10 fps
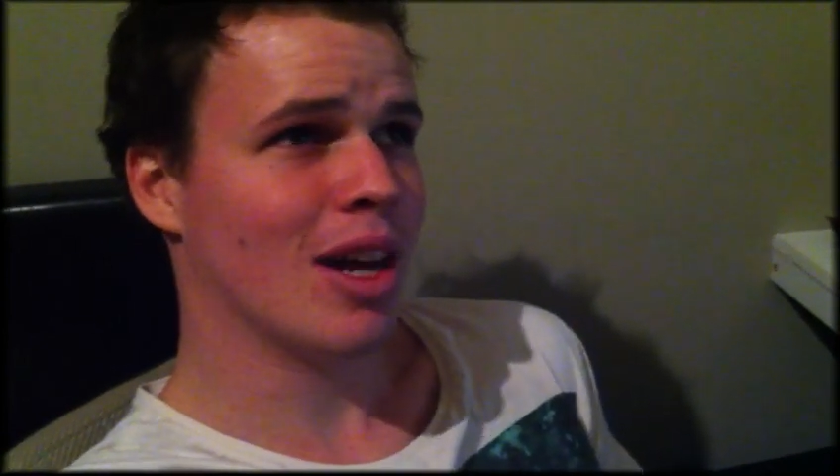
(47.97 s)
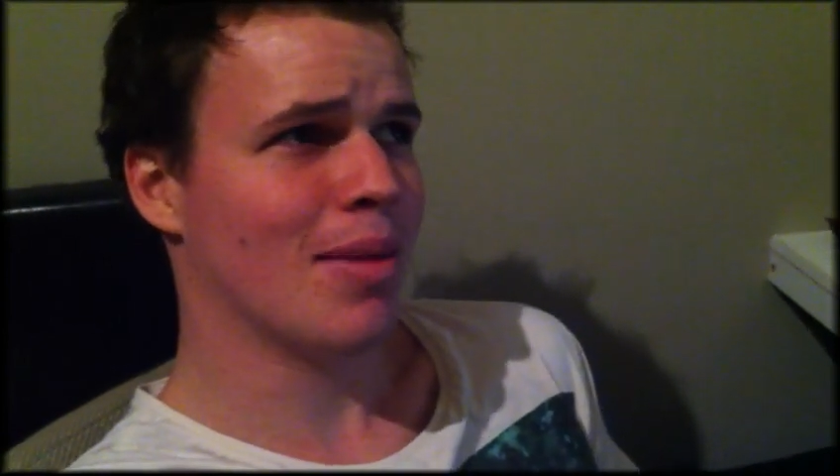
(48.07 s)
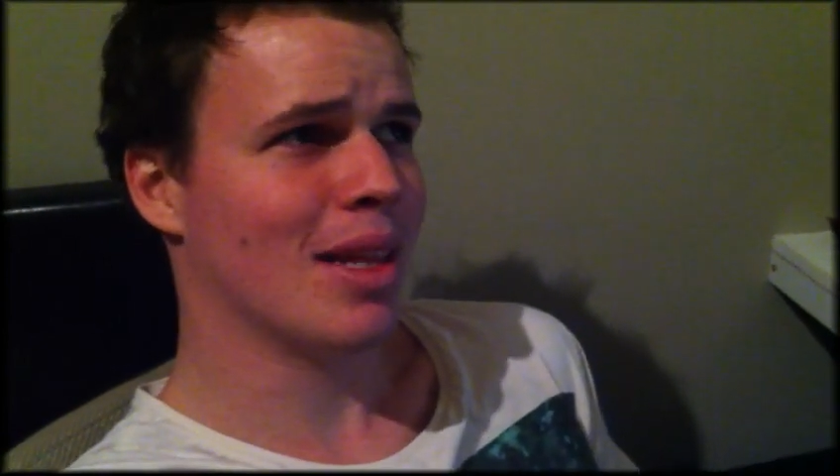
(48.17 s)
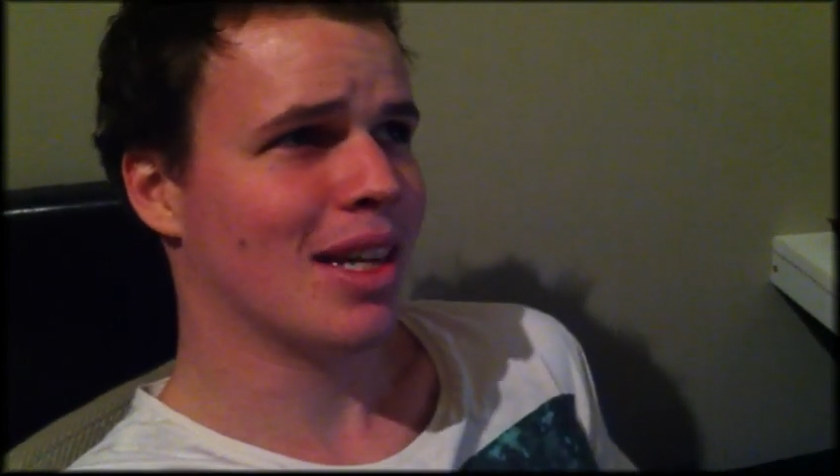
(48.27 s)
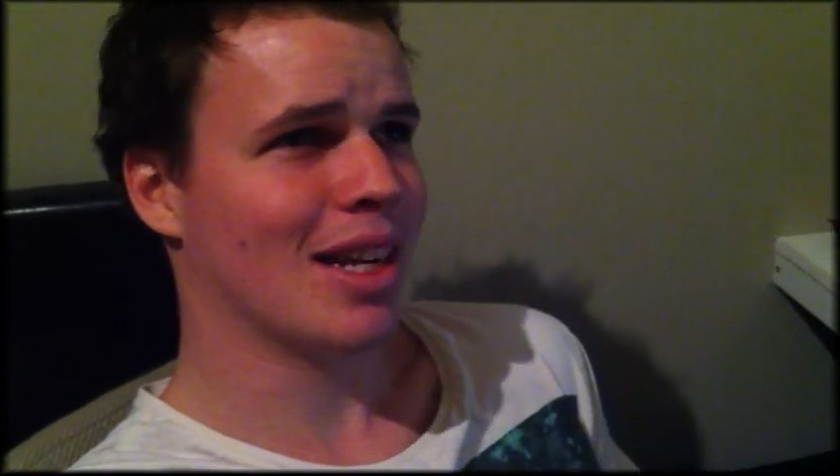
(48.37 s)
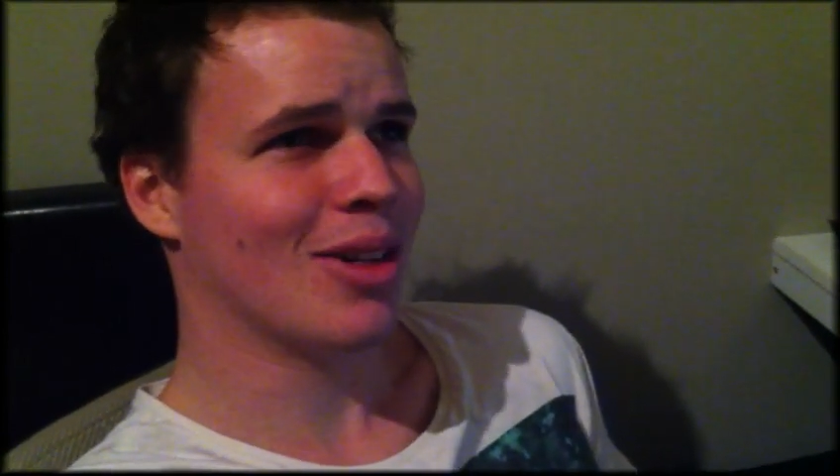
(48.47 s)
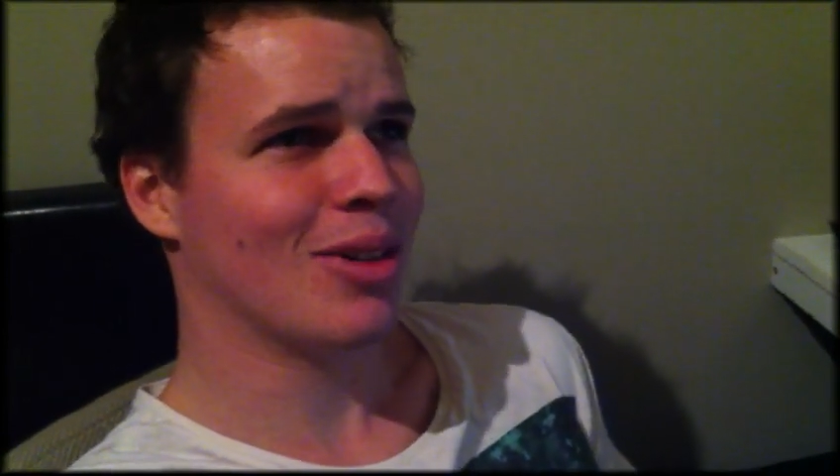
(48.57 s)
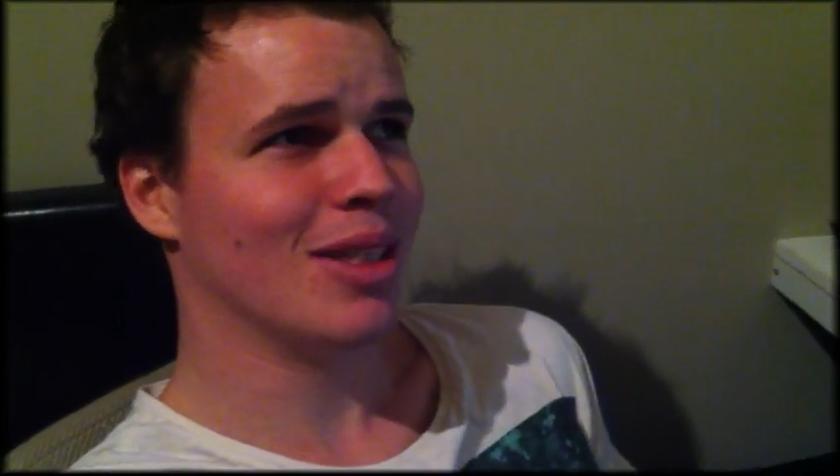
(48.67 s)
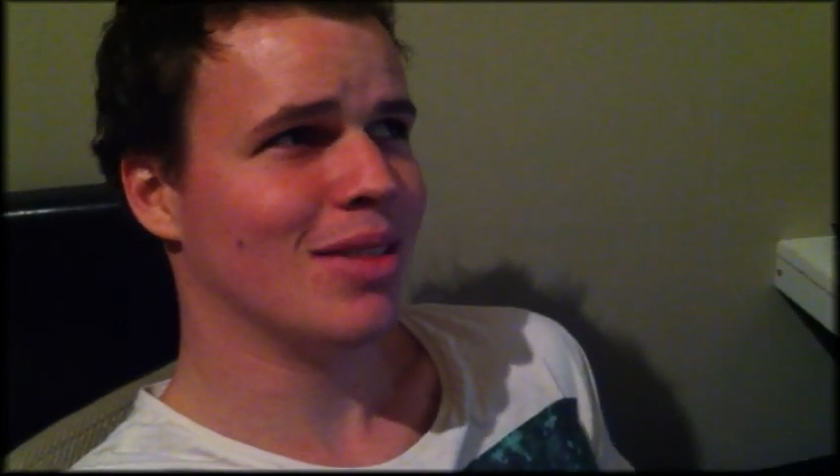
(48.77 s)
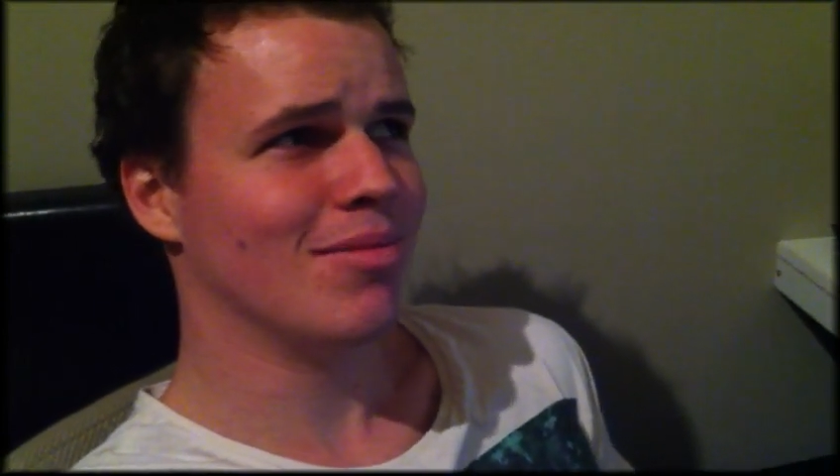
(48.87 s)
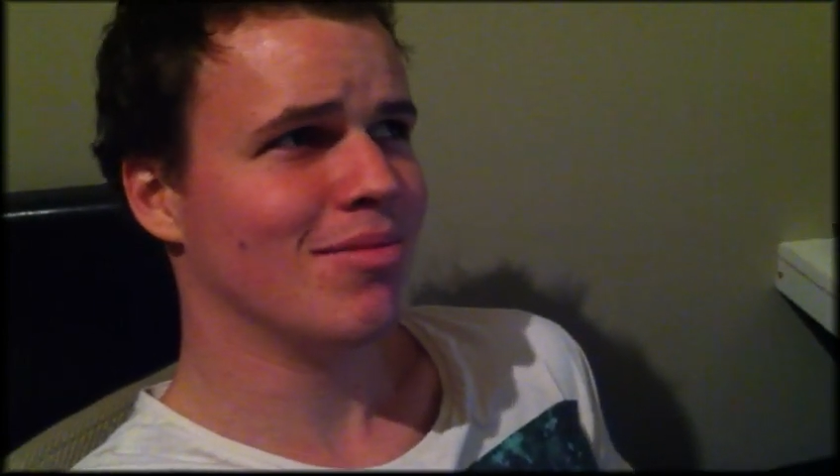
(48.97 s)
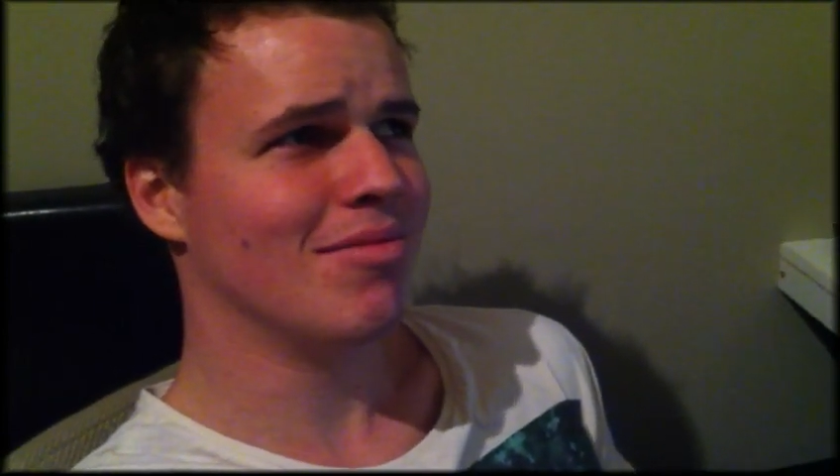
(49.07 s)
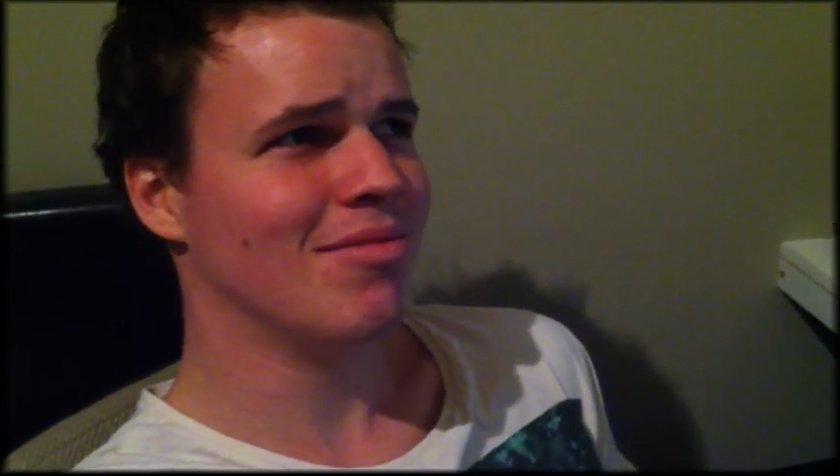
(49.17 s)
Time, I think I called it.